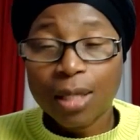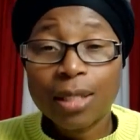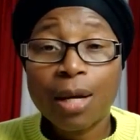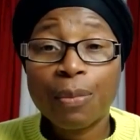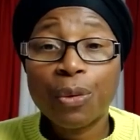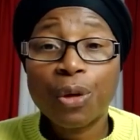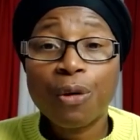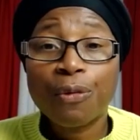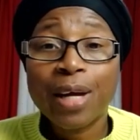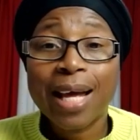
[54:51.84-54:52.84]
the book
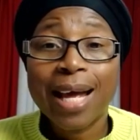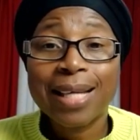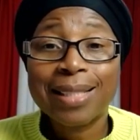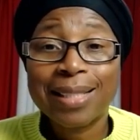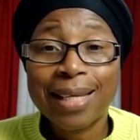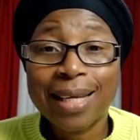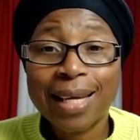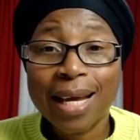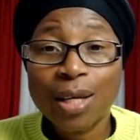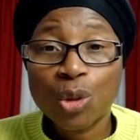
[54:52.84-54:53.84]
of uh, Ezekiel